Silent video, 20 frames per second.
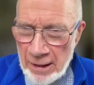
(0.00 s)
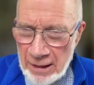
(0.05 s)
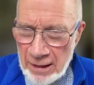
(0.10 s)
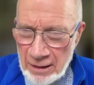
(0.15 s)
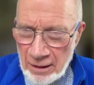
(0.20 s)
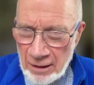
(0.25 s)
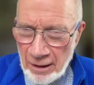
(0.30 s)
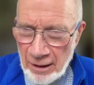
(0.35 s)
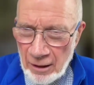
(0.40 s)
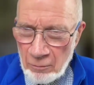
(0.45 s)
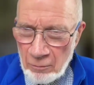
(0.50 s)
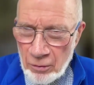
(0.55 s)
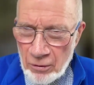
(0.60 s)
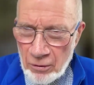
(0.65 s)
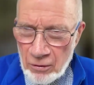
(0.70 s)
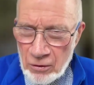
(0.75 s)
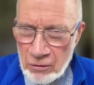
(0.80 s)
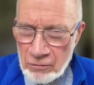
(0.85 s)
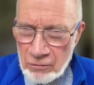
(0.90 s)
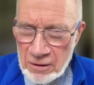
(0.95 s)
in that,
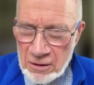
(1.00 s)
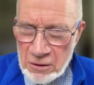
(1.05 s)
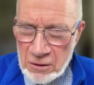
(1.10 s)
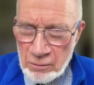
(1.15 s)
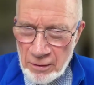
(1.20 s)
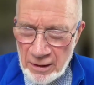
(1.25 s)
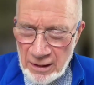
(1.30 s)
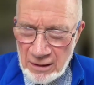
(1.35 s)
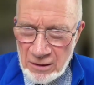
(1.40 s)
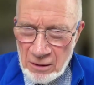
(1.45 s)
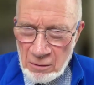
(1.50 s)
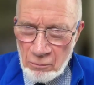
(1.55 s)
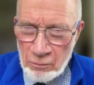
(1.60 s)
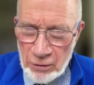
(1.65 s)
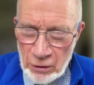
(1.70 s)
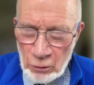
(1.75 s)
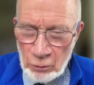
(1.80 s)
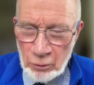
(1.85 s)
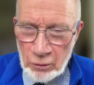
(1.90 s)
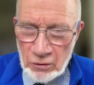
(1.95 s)
but you're
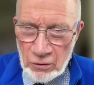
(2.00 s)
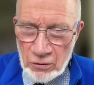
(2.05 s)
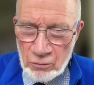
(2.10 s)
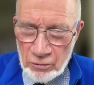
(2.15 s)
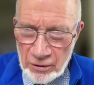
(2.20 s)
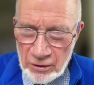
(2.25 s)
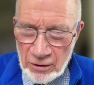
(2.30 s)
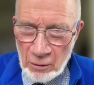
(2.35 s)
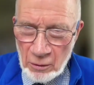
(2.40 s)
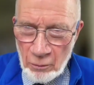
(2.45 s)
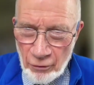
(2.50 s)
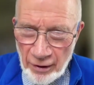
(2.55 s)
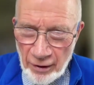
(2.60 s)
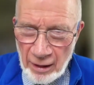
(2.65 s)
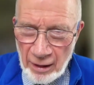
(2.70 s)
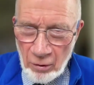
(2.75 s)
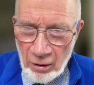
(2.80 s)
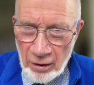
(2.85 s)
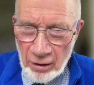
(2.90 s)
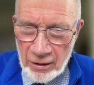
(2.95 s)
inspecting pupils' work
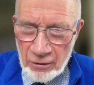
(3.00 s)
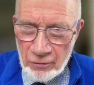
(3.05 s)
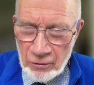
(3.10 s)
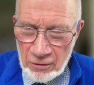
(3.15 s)
primarily.